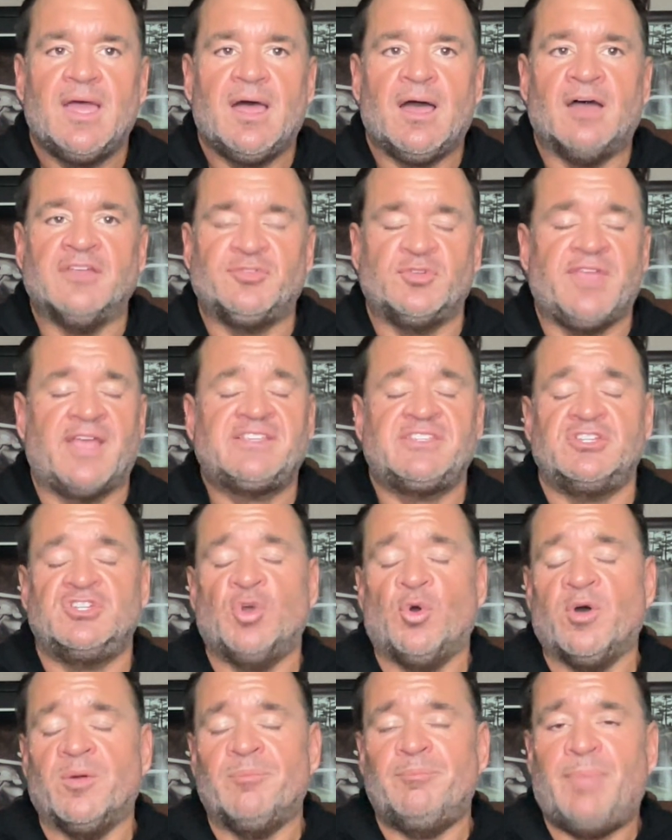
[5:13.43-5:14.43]
Uh, so he's actually
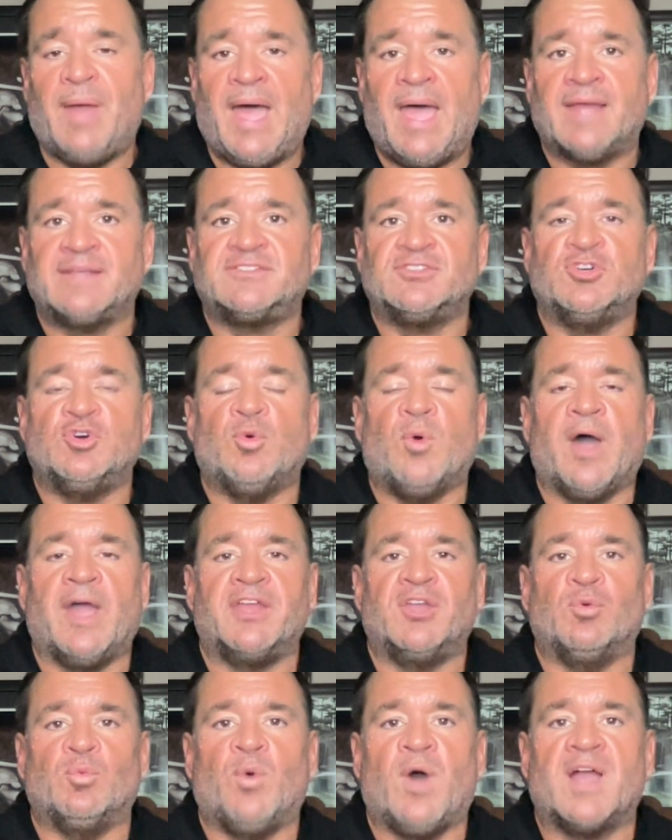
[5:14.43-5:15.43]
going back to
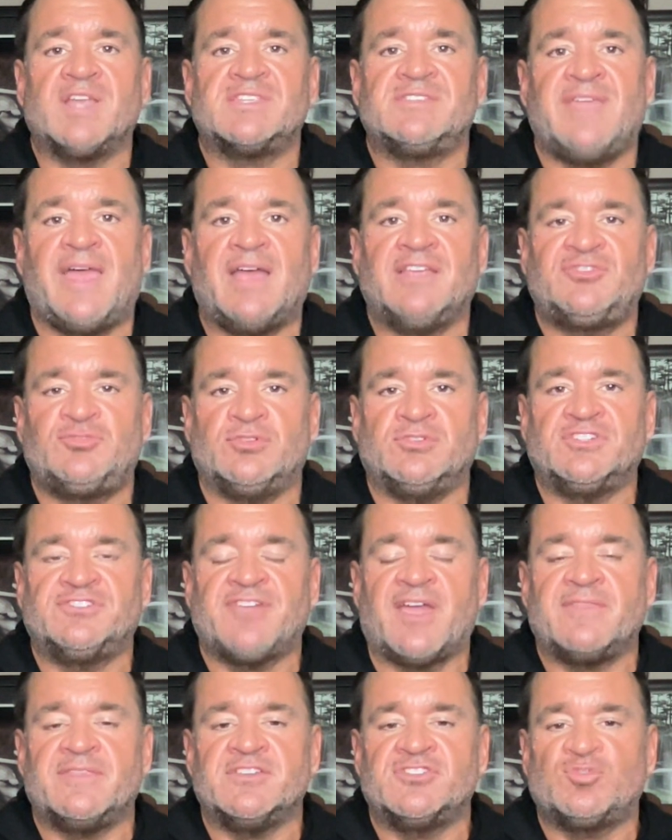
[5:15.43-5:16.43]
Hawaii to watch that. So it
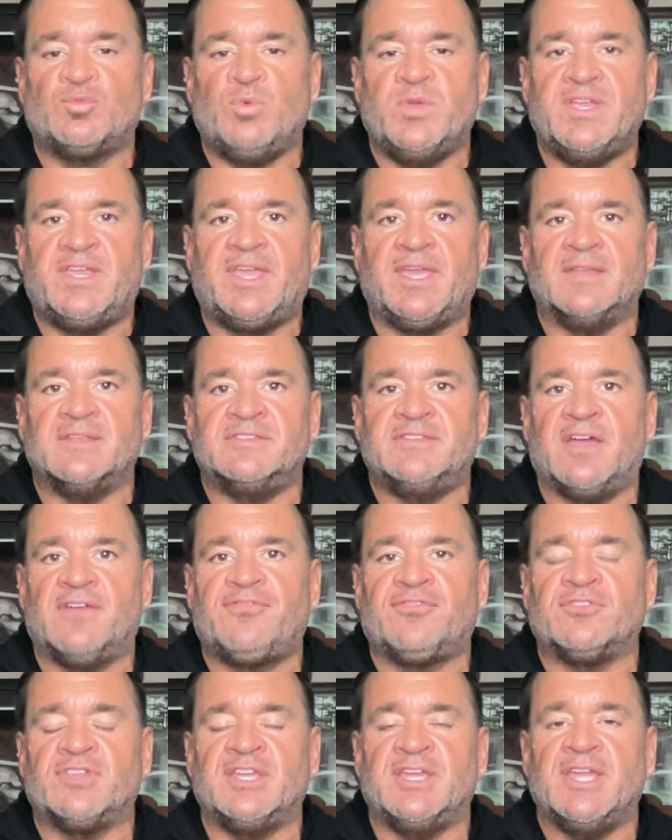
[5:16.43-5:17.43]
looks like this weekend
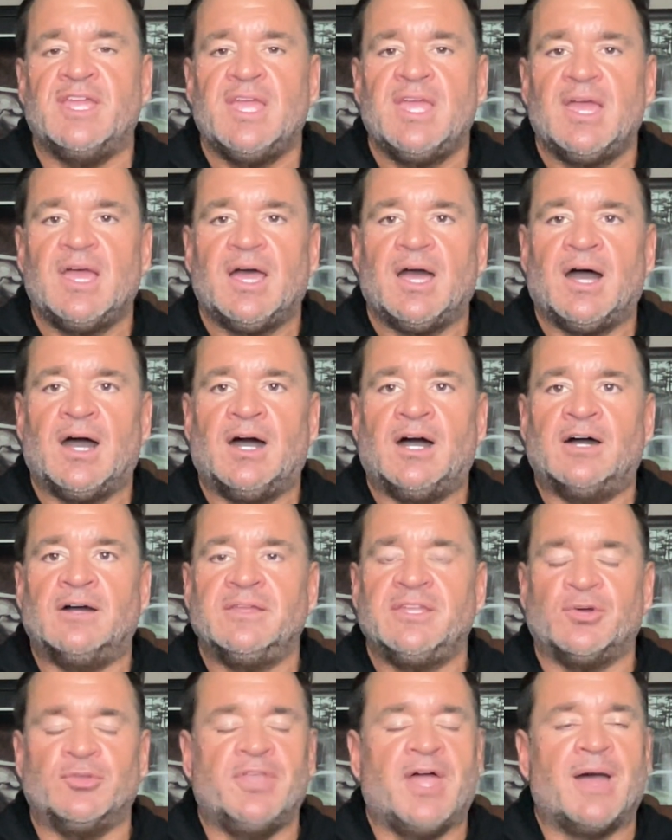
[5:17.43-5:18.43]
definitely
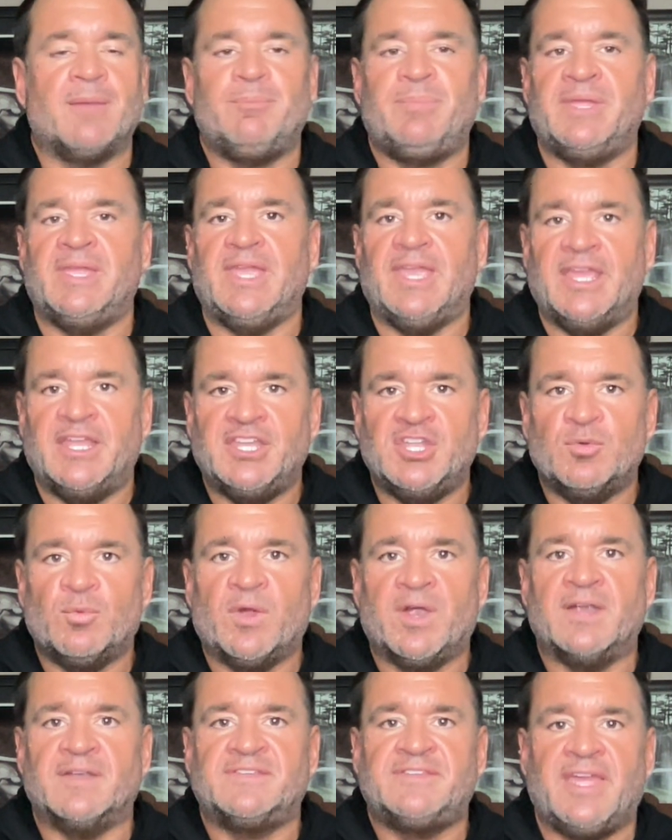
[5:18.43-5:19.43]
uh, he'll not be
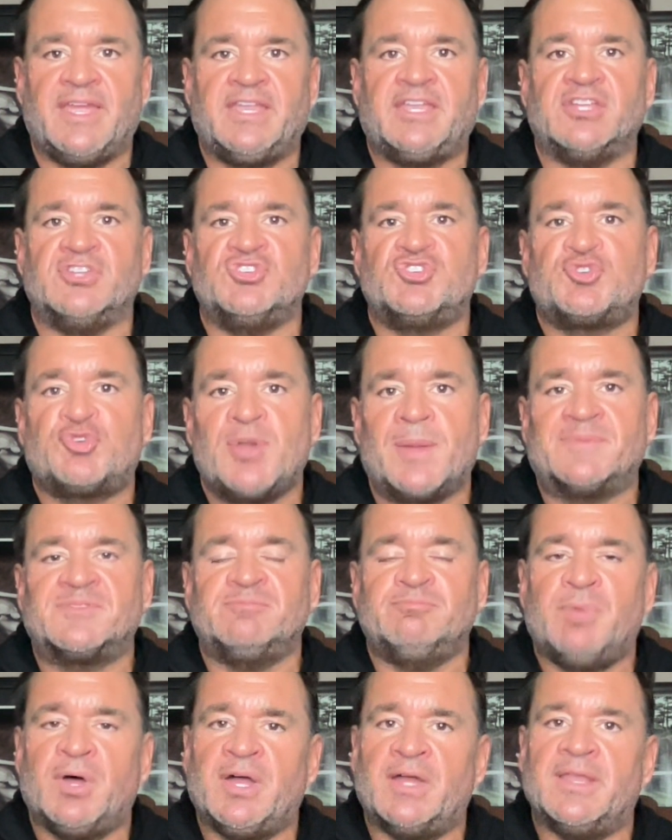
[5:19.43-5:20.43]
anywhere taking
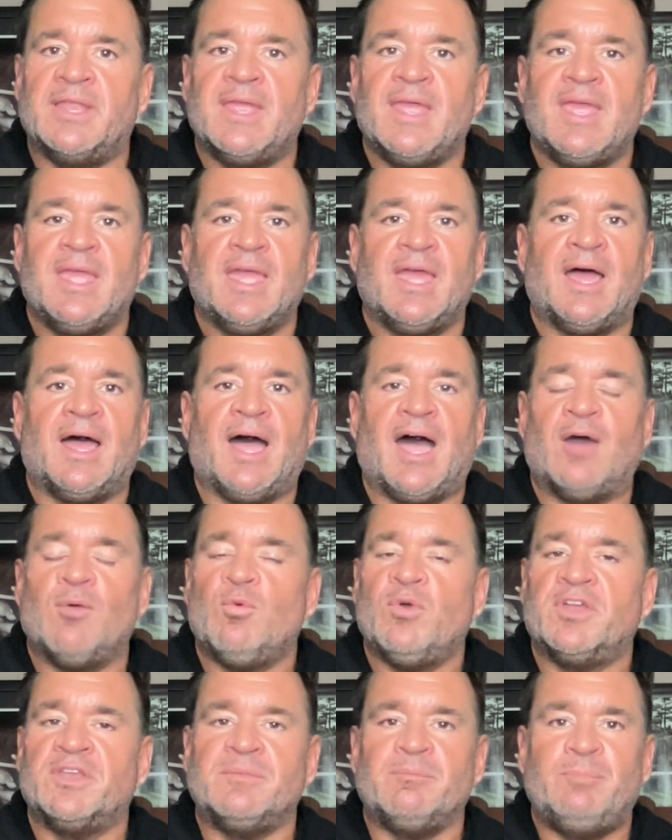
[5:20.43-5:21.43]
trips. But uh, I
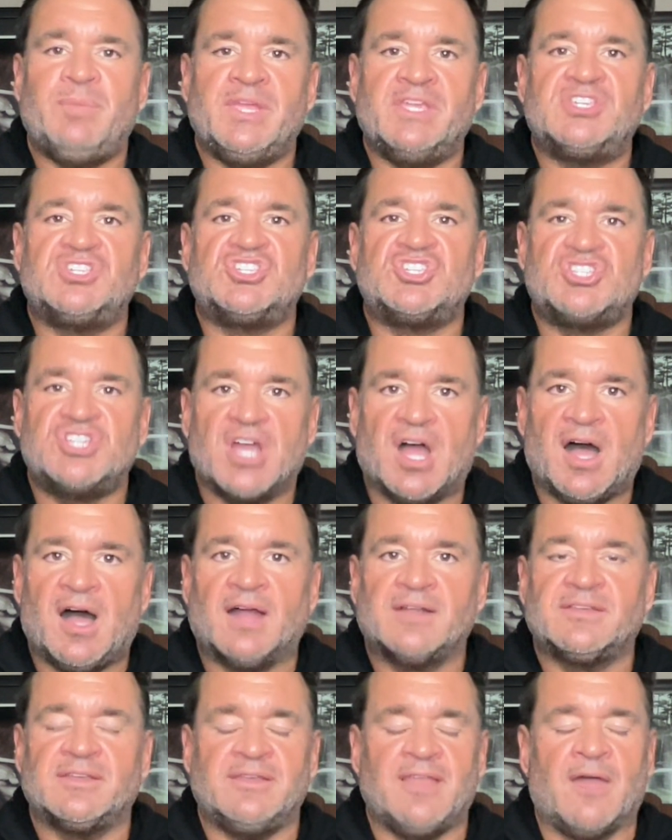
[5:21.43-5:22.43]
wouldn't be
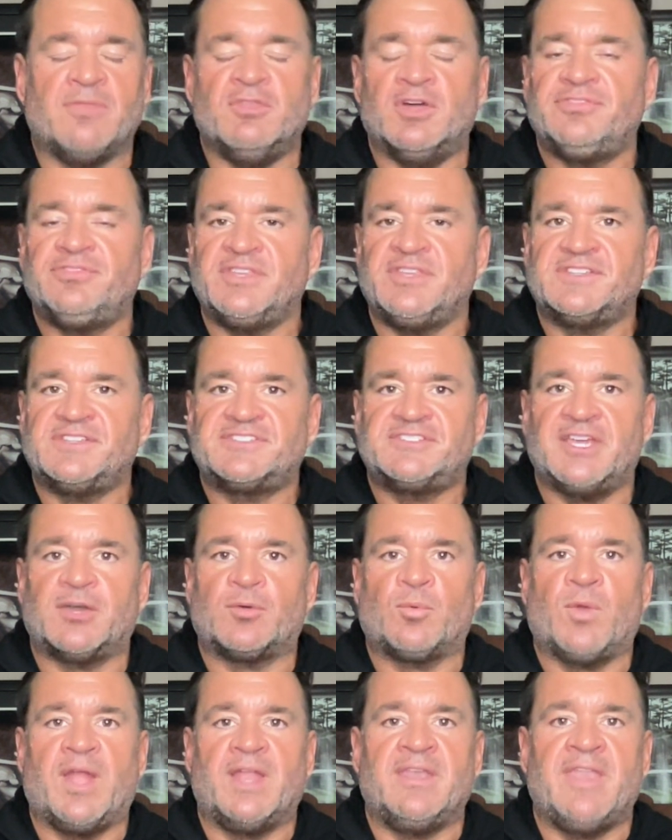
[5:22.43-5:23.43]
shocked, now nothing's
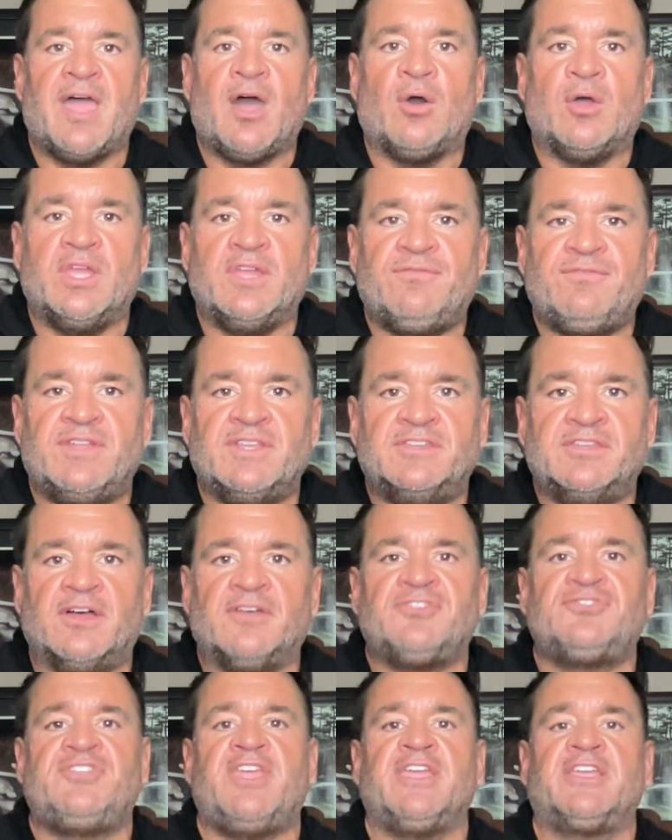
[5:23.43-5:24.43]
set right now, if he
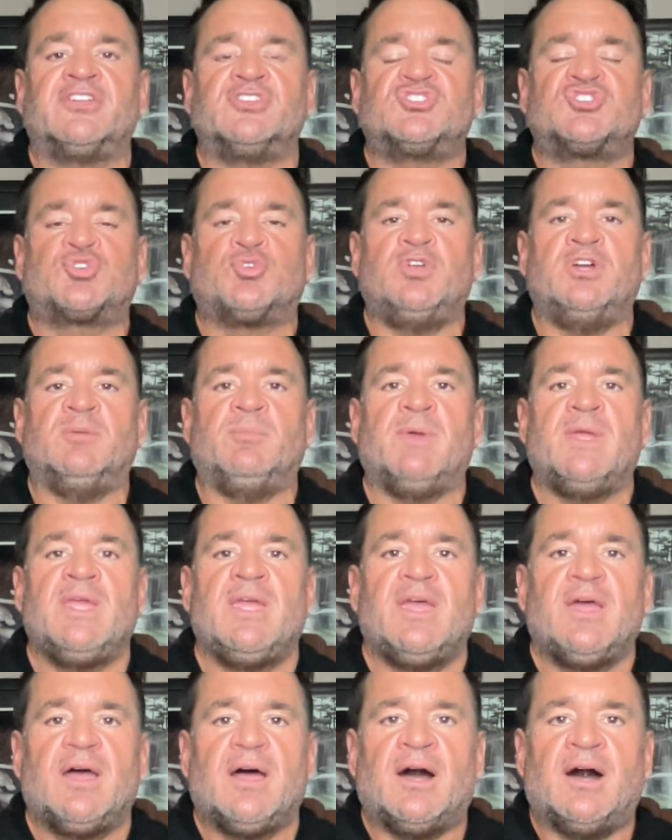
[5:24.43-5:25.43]
does take a trip
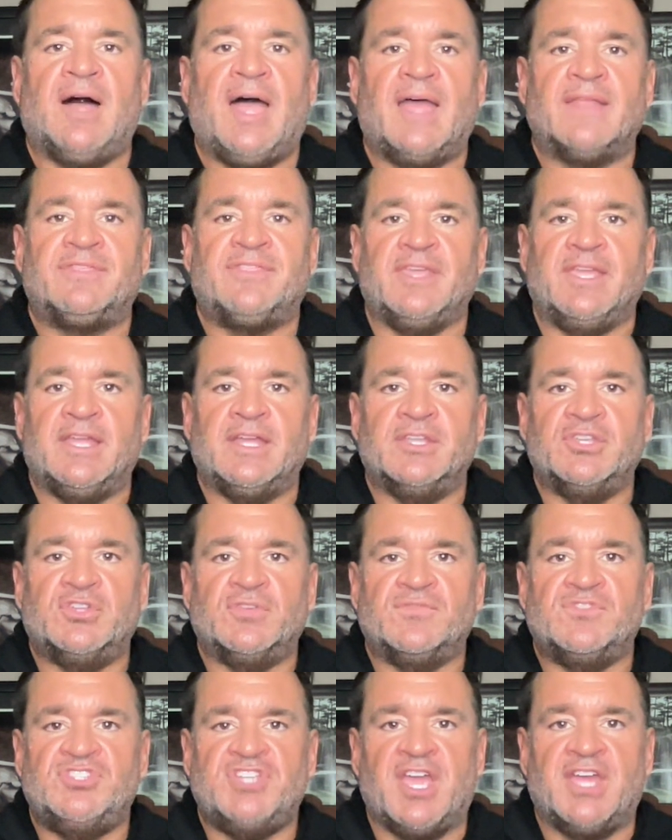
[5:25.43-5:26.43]
uh, at the
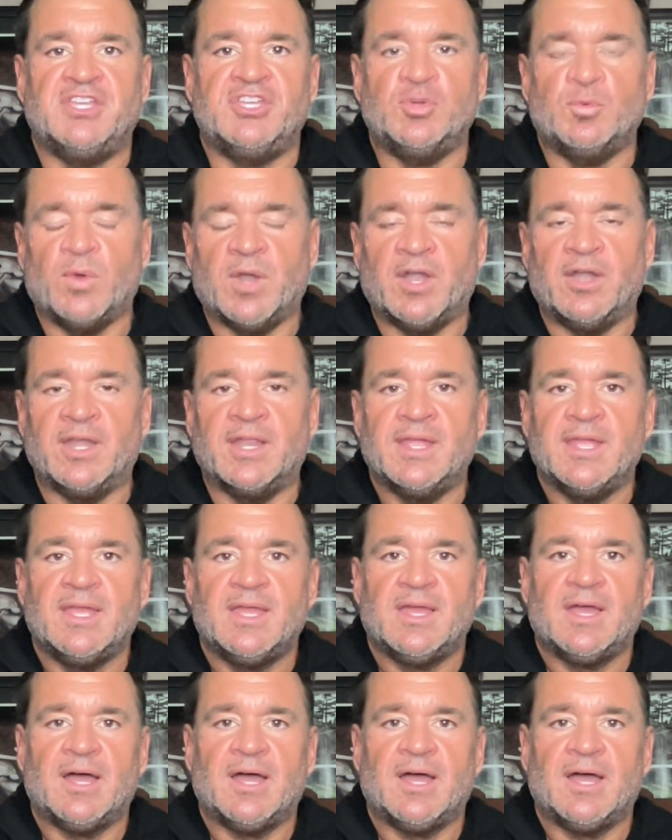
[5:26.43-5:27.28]
end of January.